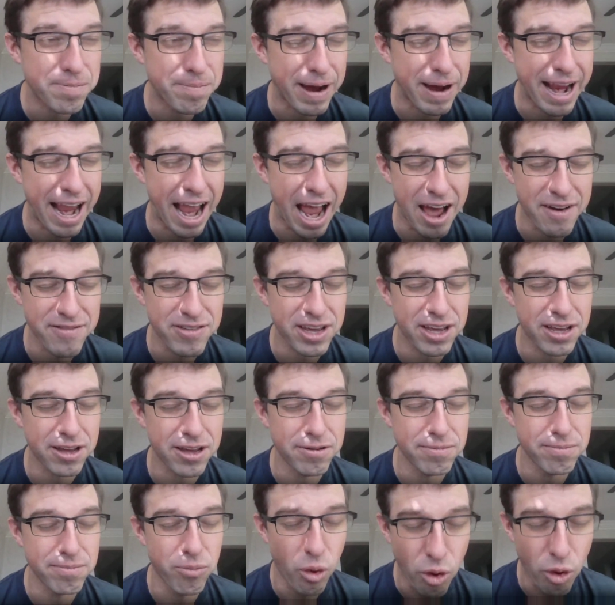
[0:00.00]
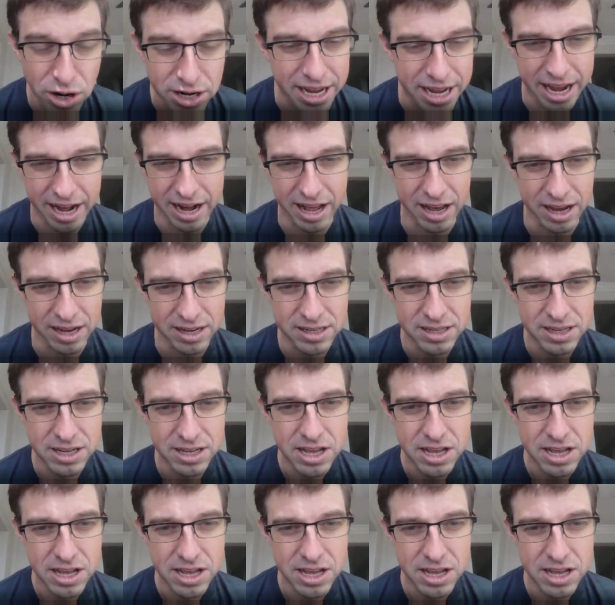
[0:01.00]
by having more data